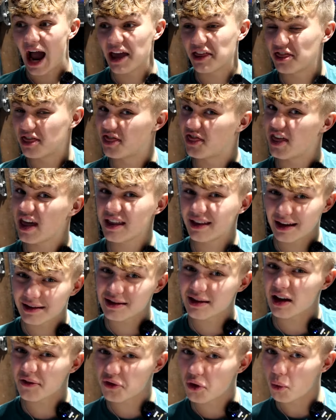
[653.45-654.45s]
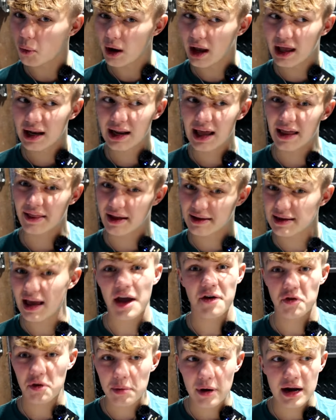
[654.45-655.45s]
I think that's enough to win, and that's
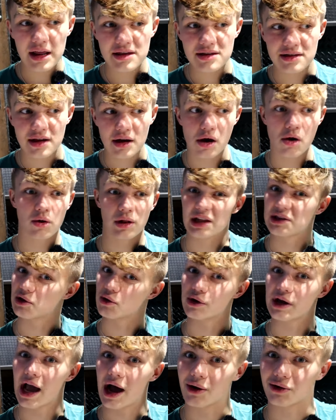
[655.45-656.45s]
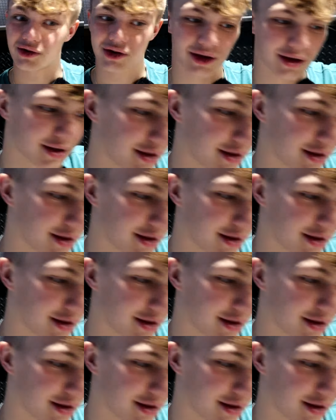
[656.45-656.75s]
everybody, so let's go count.